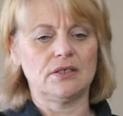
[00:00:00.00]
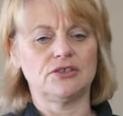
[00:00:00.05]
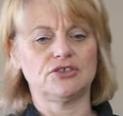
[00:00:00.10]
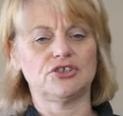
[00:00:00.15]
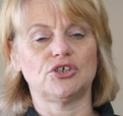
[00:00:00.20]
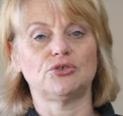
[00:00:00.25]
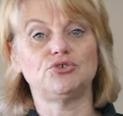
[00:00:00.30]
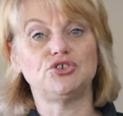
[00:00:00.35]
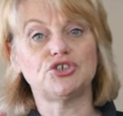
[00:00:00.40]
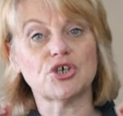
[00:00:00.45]

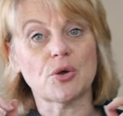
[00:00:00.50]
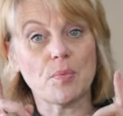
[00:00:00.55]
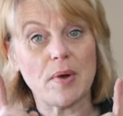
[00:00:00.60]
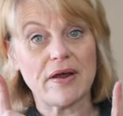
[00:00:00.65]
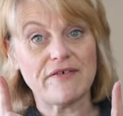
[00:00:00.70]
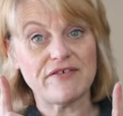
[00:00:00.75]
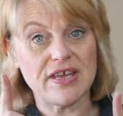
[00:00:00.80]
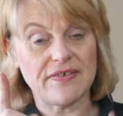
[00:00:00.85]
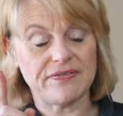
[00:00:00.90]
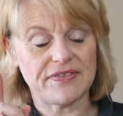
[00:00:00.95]
So don't
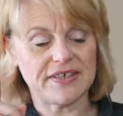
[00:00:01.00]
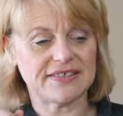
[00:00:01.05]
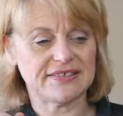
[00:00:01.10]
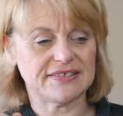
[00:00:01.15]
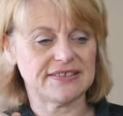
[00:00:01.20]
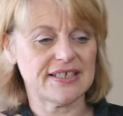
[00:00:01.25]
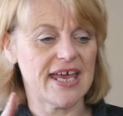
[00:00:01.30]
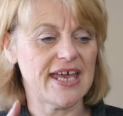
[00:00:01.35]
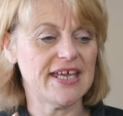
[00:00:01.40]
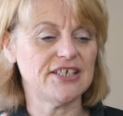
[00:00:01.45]
worry at this
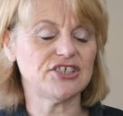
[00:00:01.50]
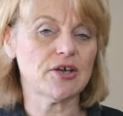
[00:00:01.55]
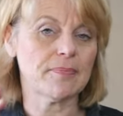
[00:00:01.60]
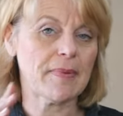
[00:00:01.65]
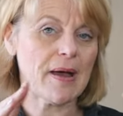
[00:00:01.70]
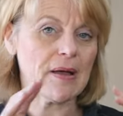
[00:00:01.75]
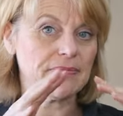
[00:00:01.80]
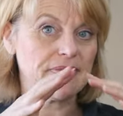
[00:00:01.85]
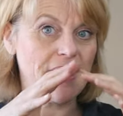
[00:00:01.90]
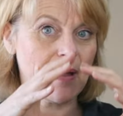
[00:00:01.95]
stage
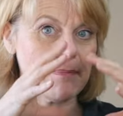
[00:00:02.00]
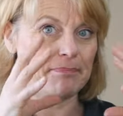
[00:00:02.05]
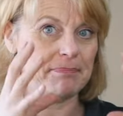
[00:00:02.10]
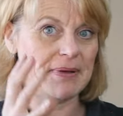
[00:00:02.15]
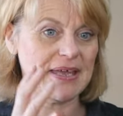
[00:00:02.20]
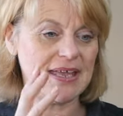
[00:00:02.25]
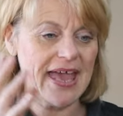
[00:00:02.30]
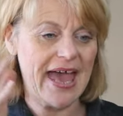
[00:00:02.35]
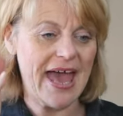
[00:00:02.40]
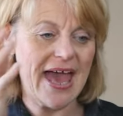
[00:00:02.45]
about that
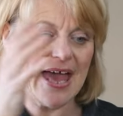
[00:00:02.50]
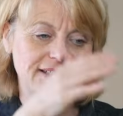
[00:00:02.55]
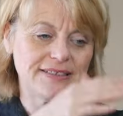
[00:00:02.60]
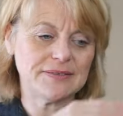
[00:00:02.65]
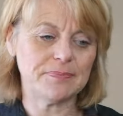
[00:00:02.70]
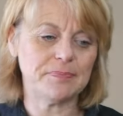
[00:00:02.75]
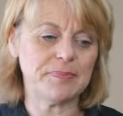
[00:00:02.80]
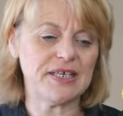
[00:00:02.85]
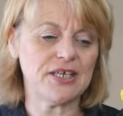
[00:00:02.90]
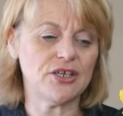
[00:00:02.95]
big
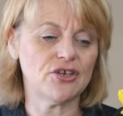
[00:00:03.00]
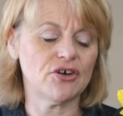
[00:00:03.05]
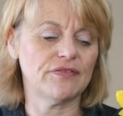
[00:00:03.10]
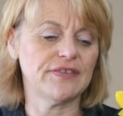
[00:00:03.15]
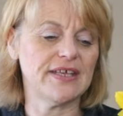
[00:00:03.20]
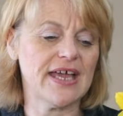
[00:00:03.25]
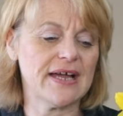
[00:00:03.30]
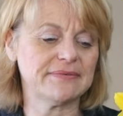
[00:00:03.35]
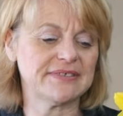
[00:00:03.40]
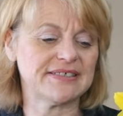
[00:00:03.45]
head being on
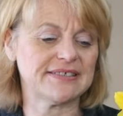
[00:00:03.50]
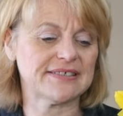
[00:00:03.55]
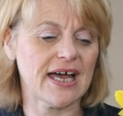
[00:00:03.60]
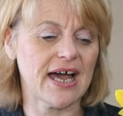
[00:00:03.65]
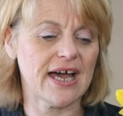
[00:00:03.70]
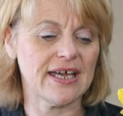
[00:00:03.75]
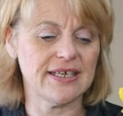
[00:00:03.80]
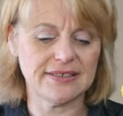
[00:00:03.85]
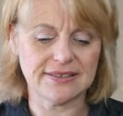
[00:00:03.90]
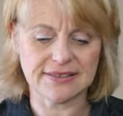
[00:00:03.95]
the
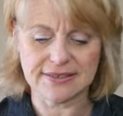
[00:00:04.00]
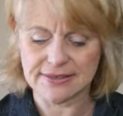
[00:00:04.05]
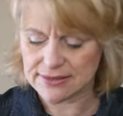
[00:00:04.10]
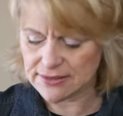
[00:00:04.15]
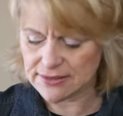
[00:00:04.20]
outside.